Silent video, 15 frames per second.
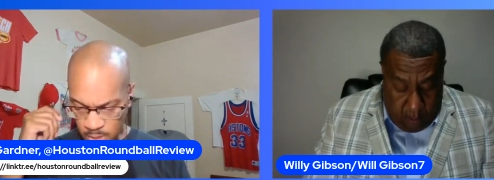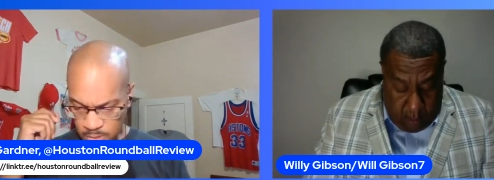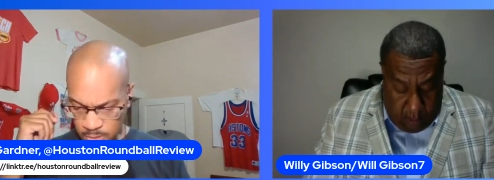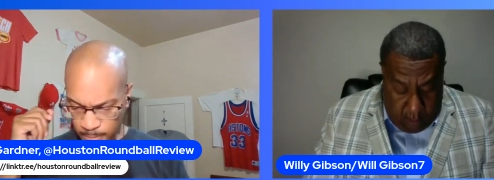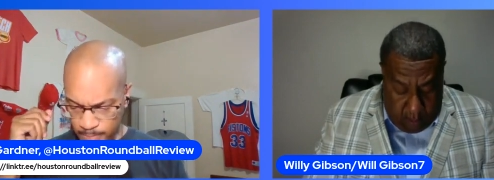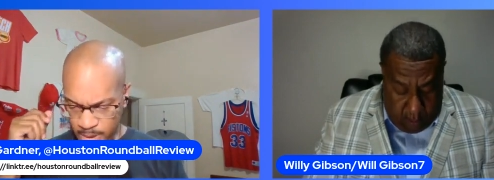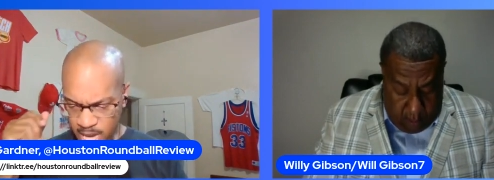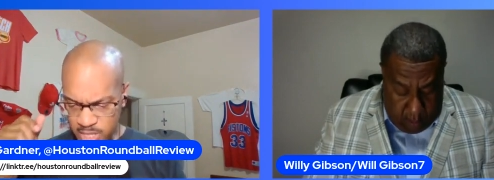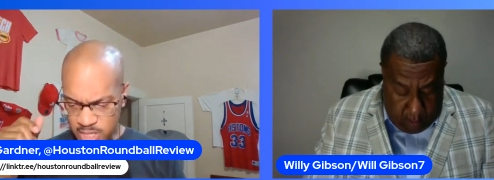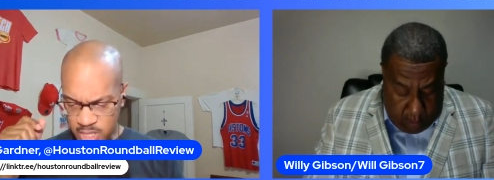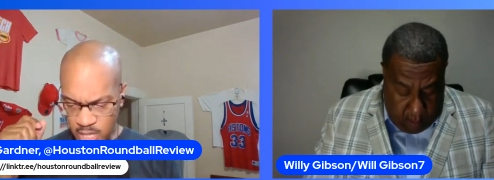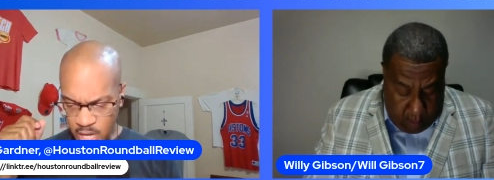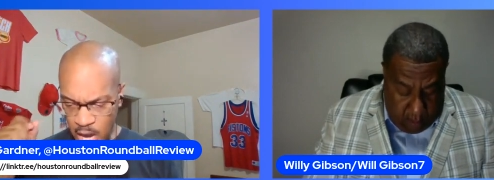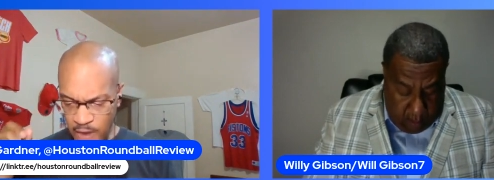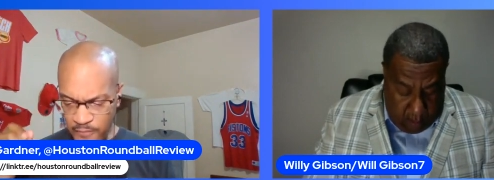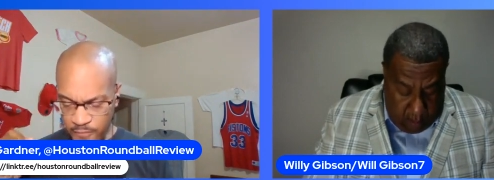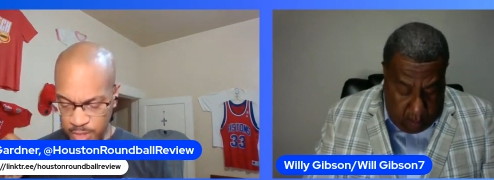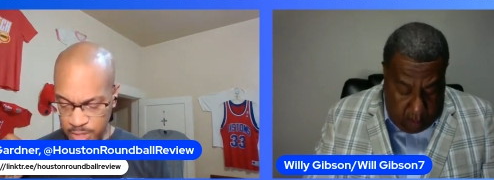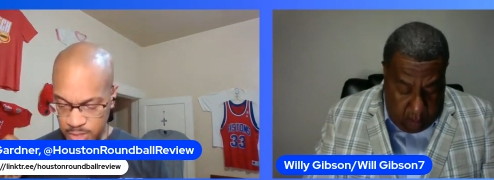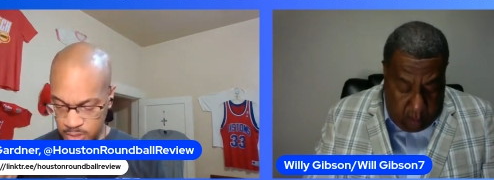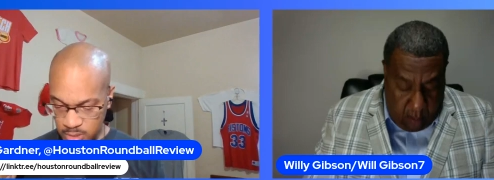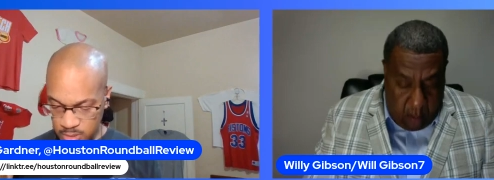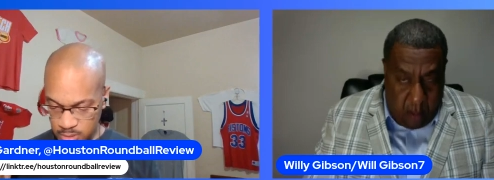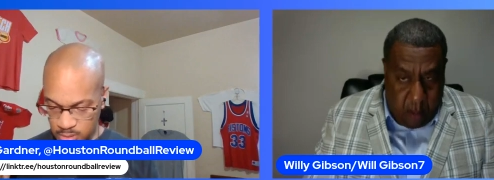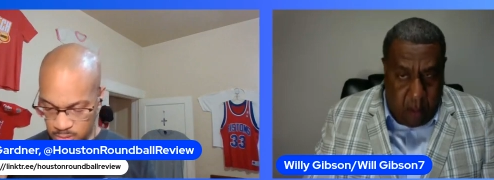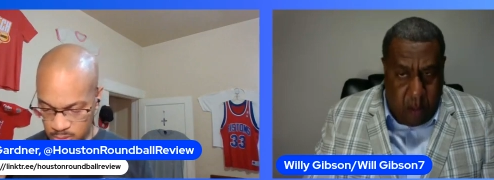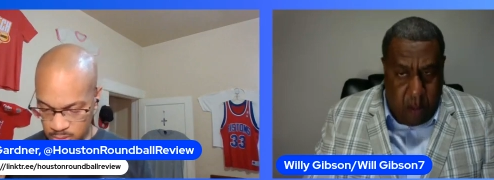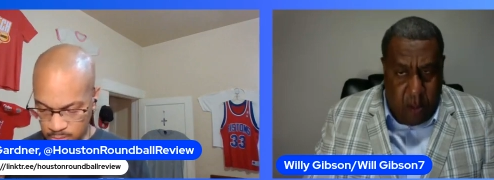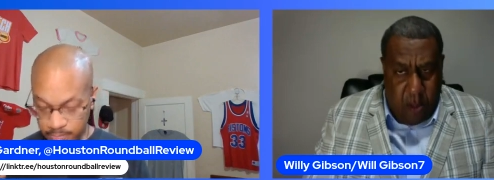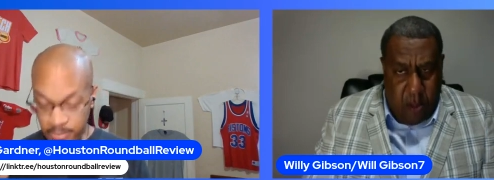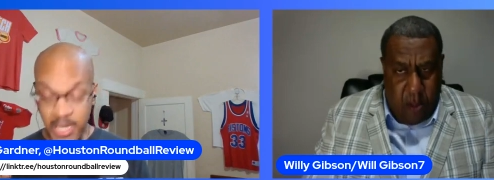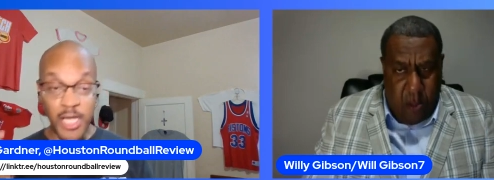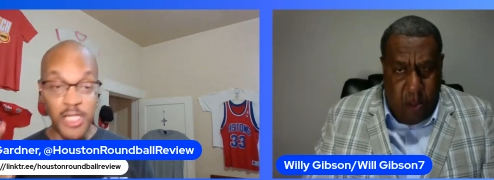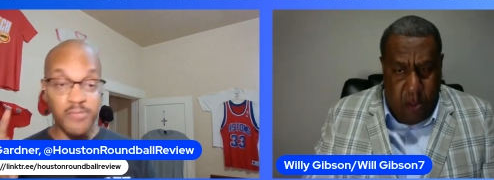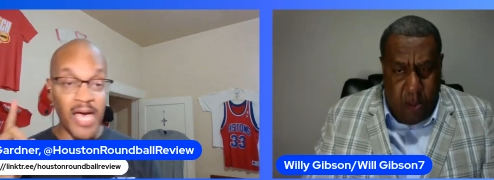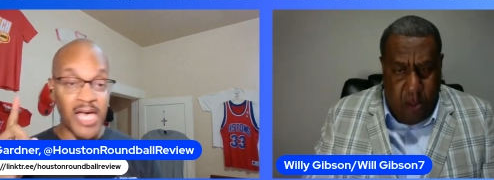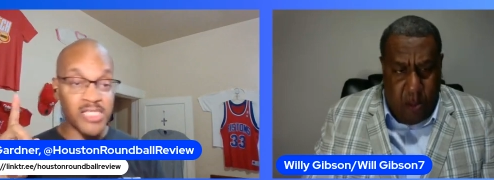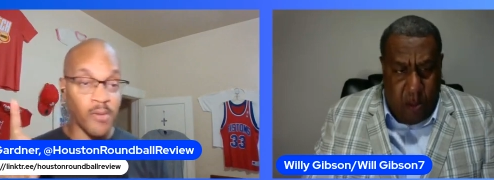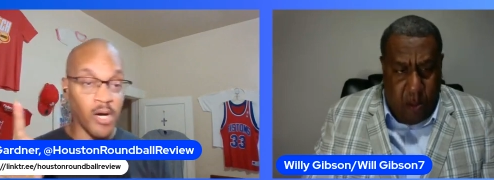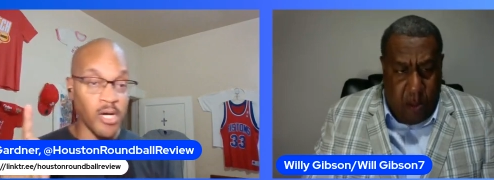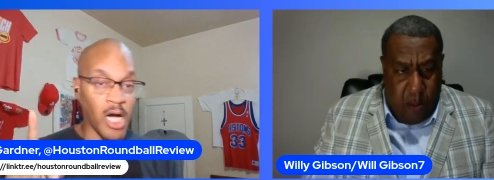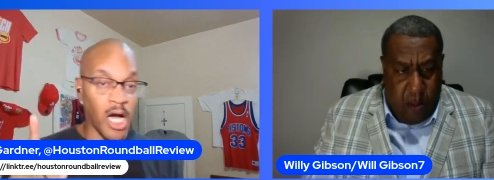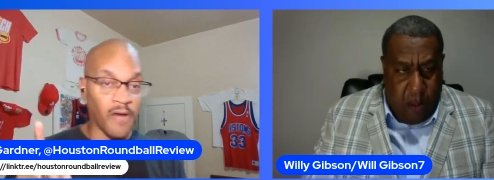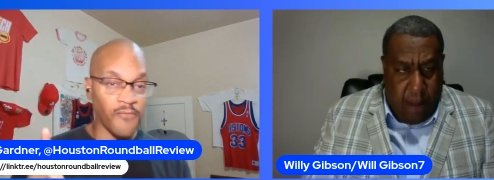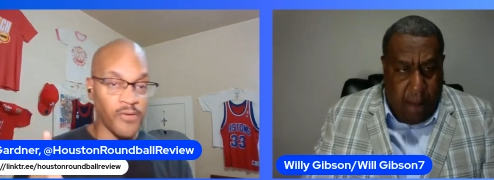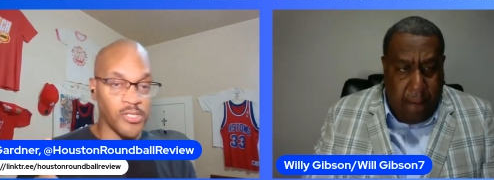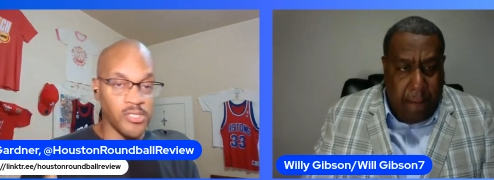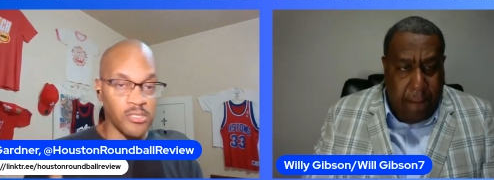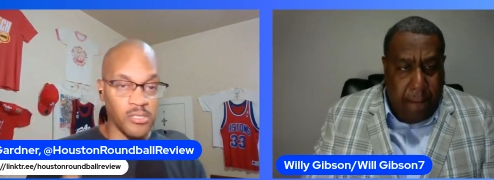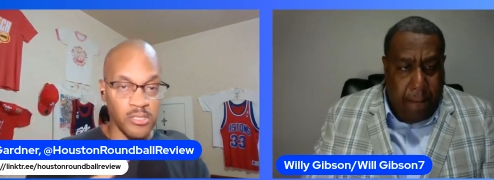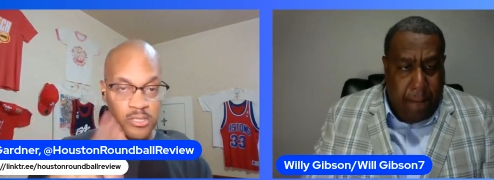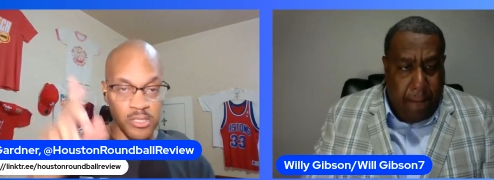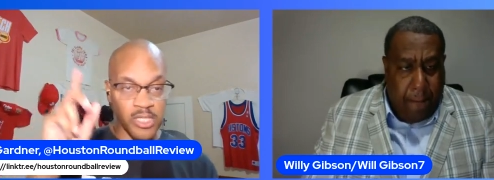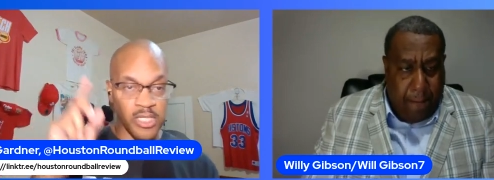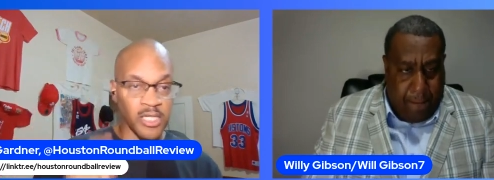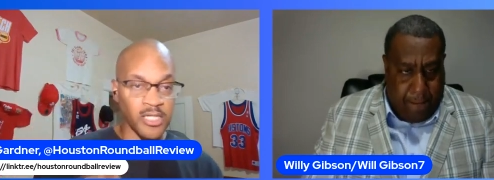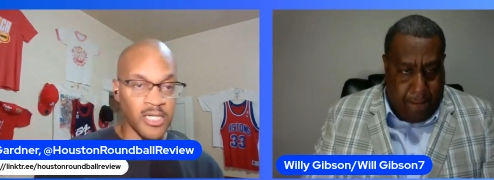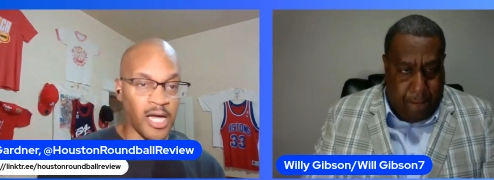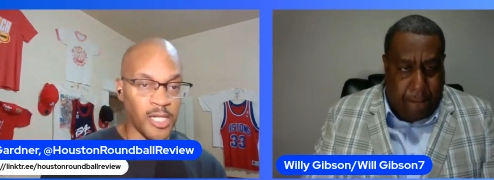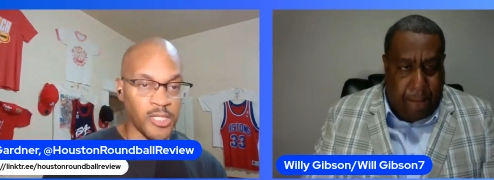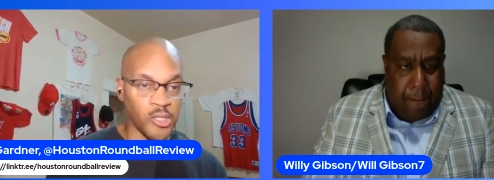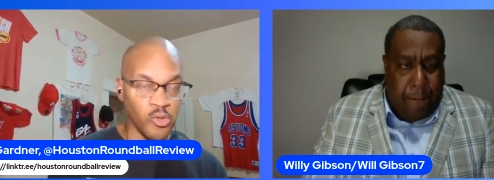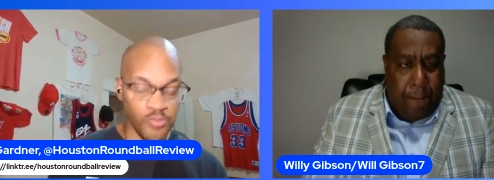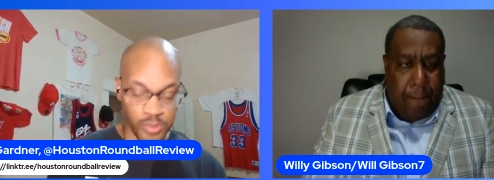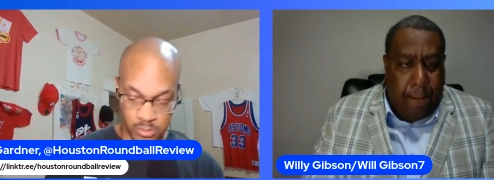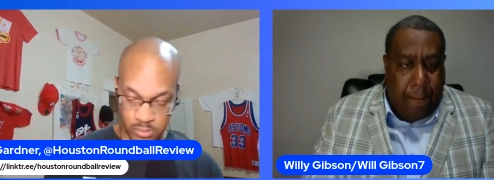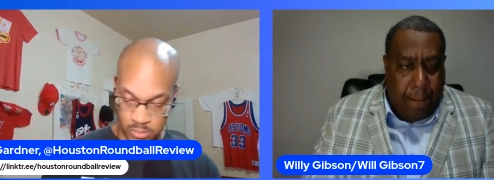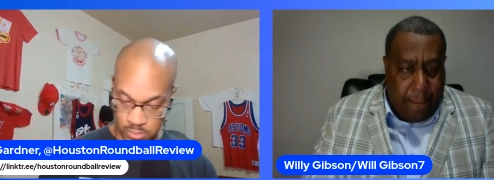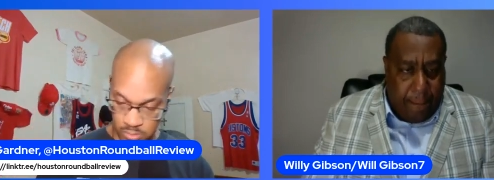Speaker 1: the best conference, men's basketball conference in college hoops